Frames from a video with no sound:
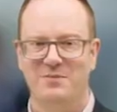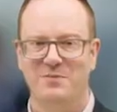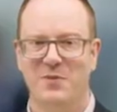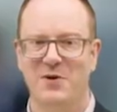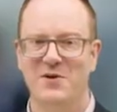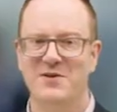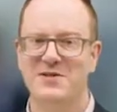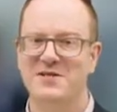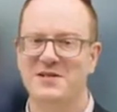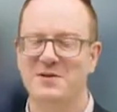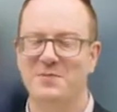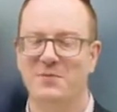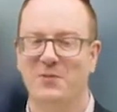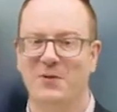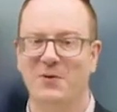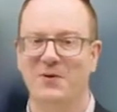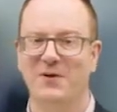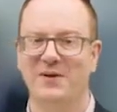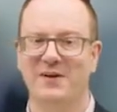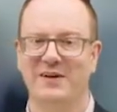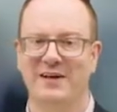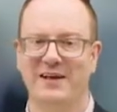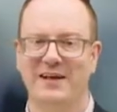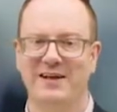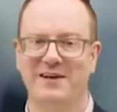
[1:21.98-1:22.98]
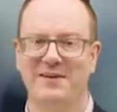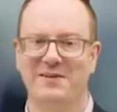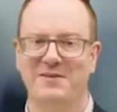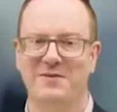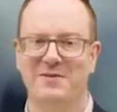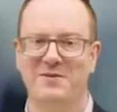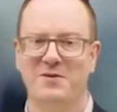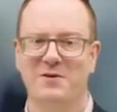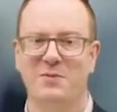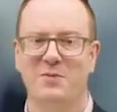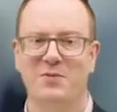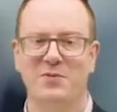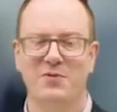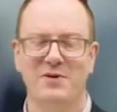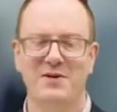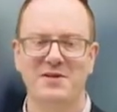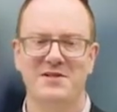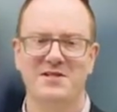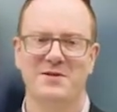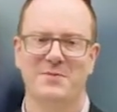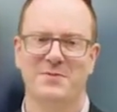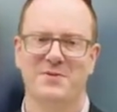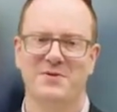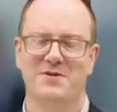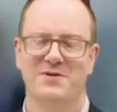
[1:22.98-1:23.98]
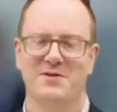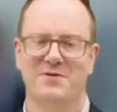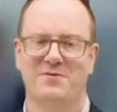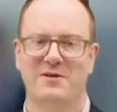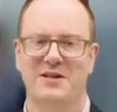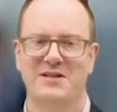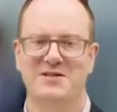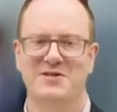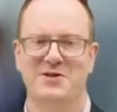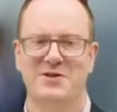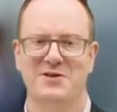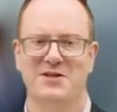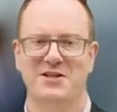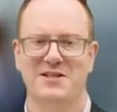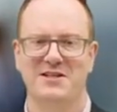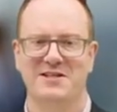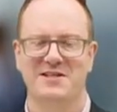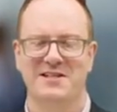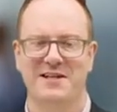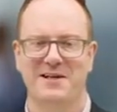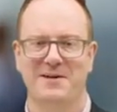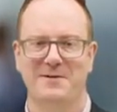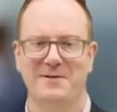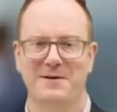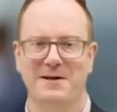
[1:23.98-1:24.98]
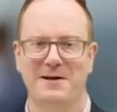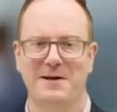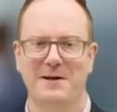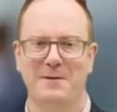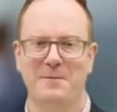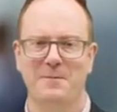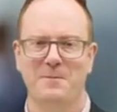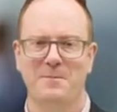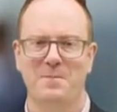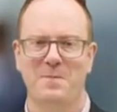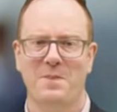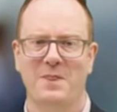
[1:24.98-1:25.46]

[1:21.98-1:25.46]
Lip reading: Most importantly, the principles of research integrity